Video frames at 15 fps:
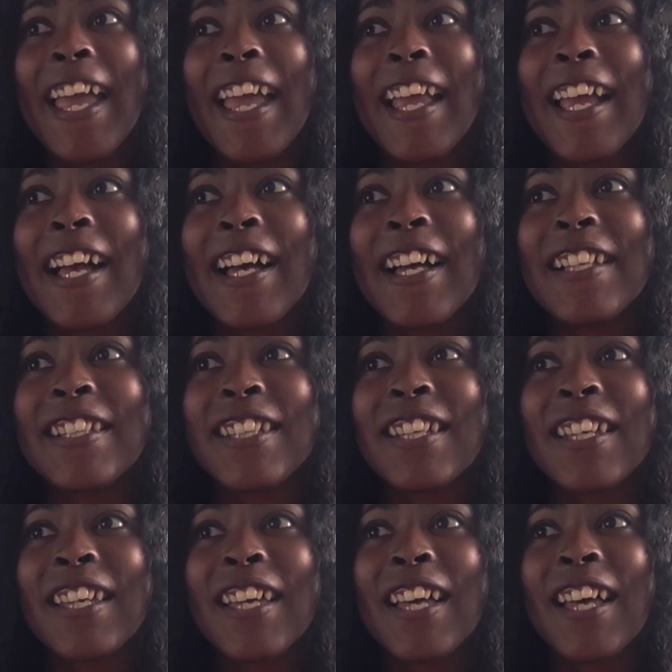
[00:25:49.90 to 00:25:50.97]
And
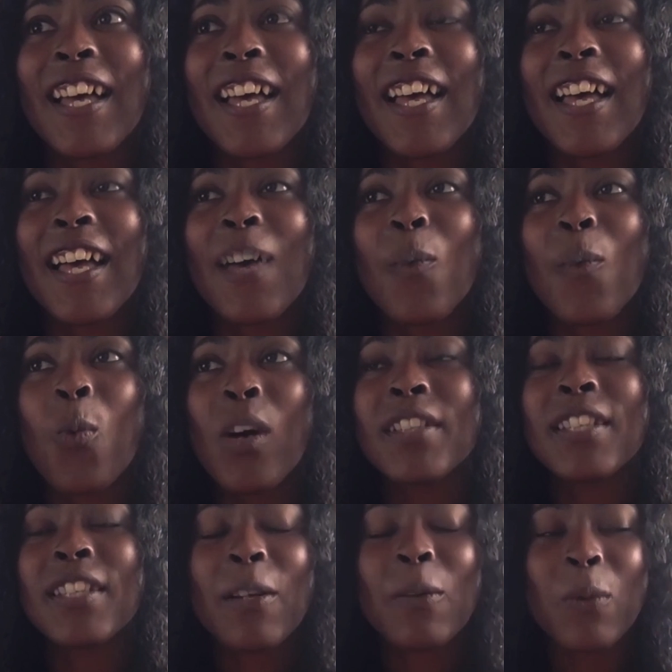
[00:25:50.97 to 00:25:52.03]

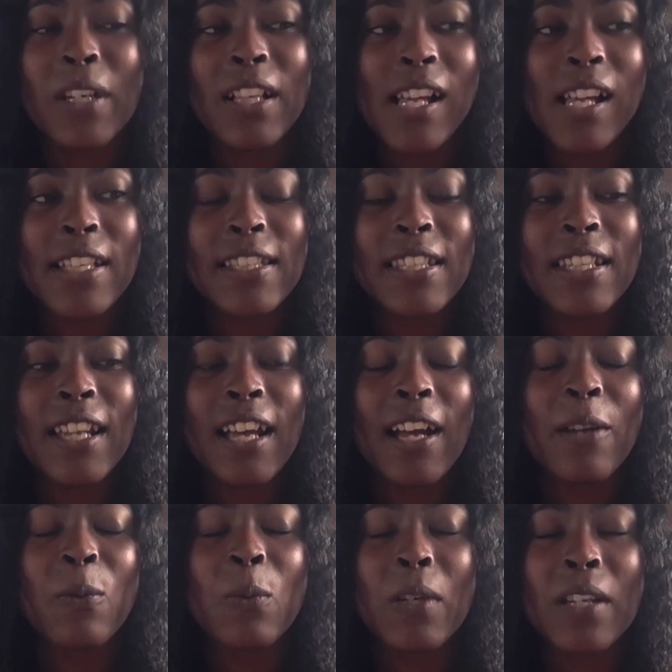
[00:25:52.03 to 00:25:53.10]
once I realized it, I
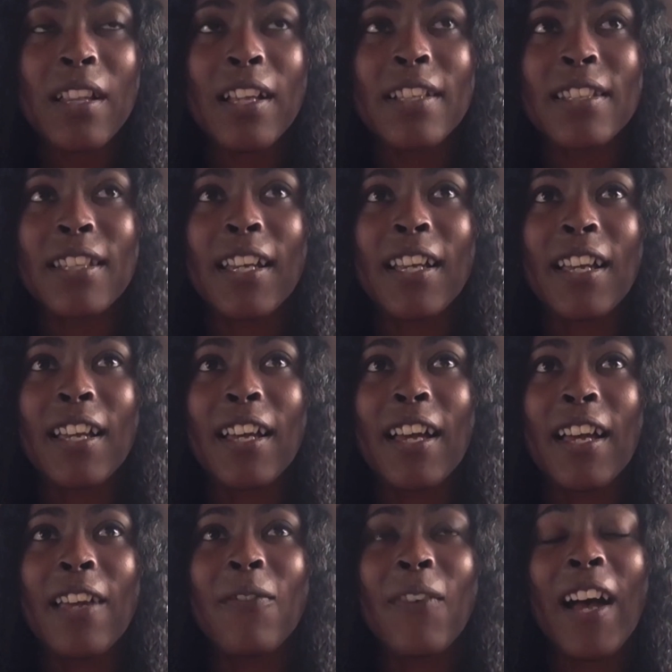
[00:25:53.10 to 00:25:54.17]
realized like,
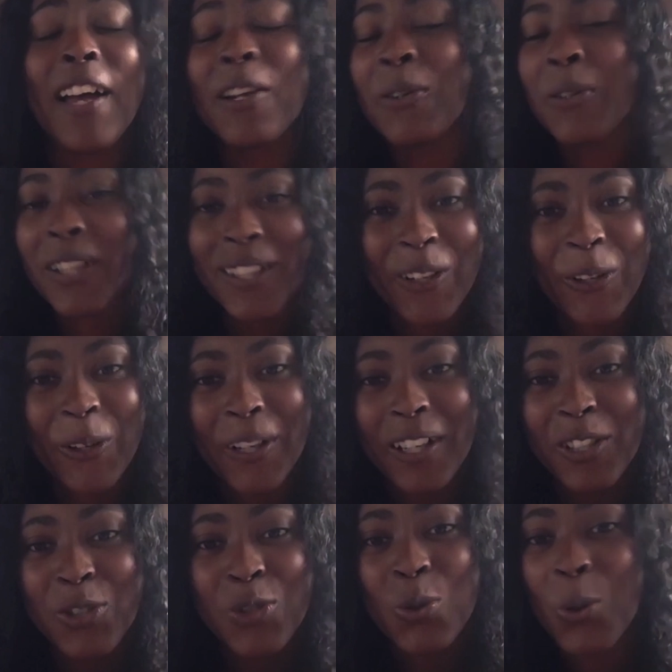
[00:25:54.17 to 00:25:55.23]
if I don't get a
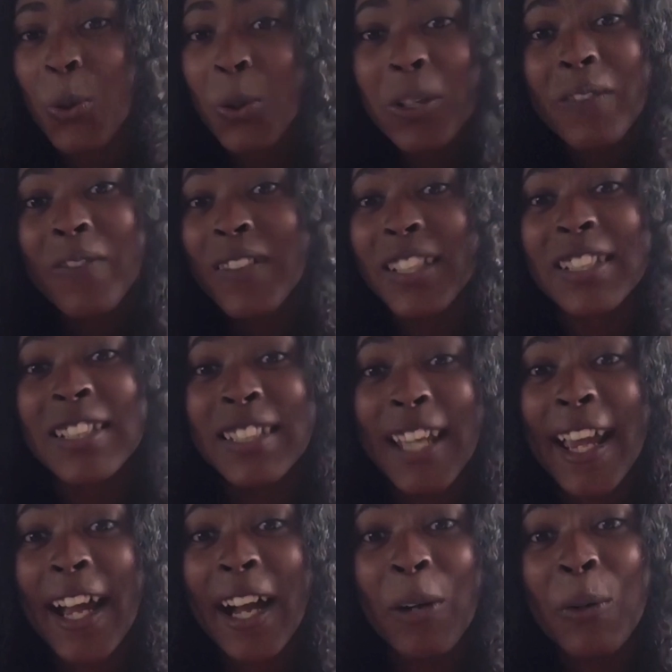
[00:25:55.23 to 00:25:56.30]
control of this
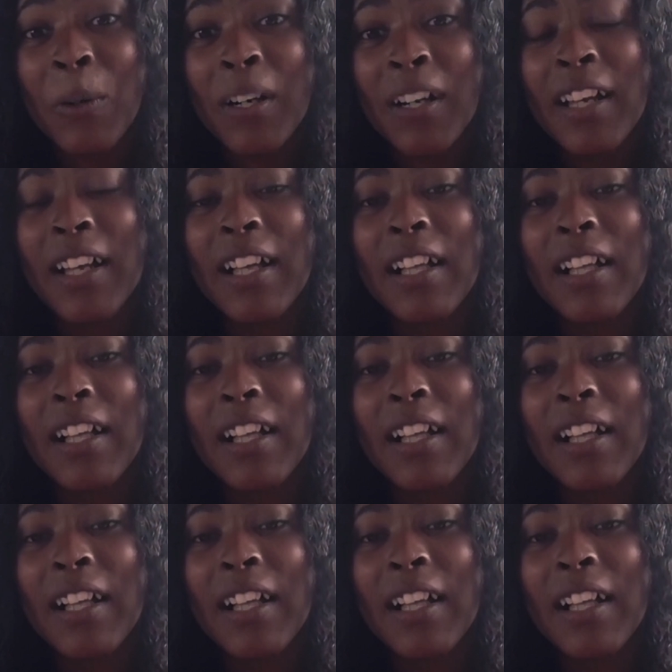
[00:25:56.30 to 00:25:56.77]
now,